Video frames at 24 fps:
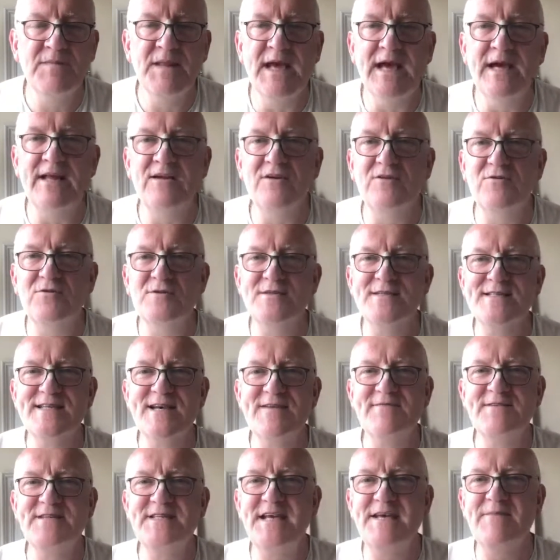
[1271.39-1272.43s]
And of course, as
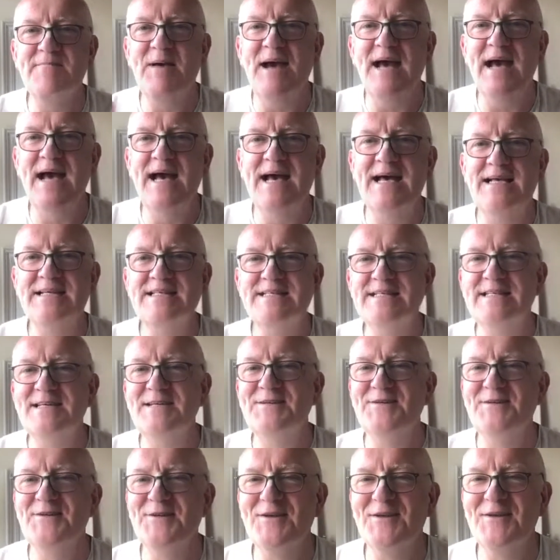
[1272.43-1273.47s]
every day pass,
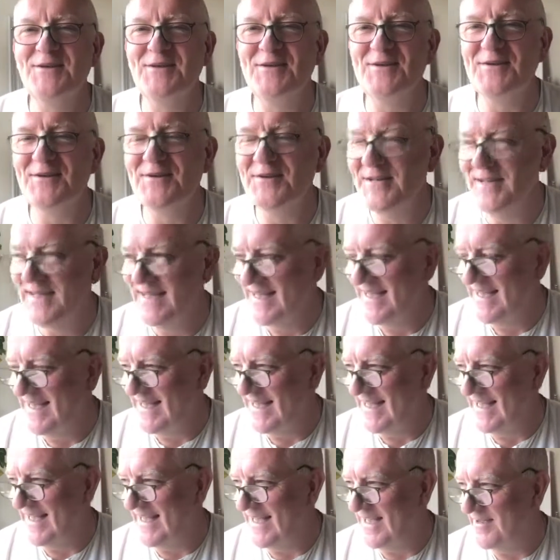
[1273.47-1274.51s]
another
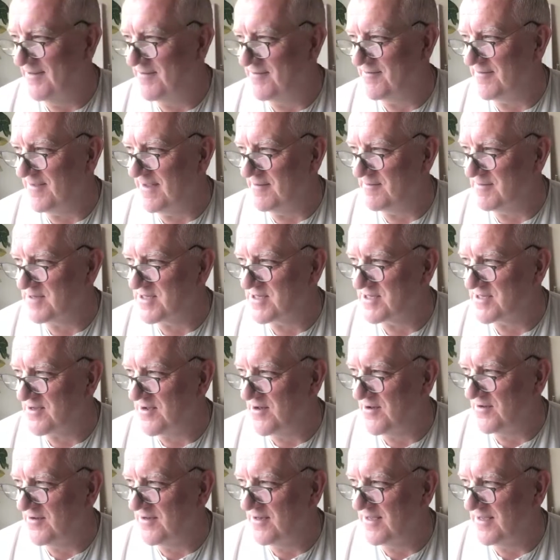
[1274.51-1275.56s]
famous
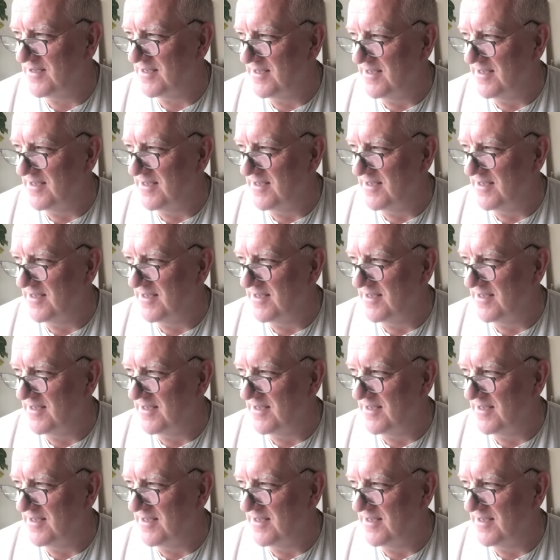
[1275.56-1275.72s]
song.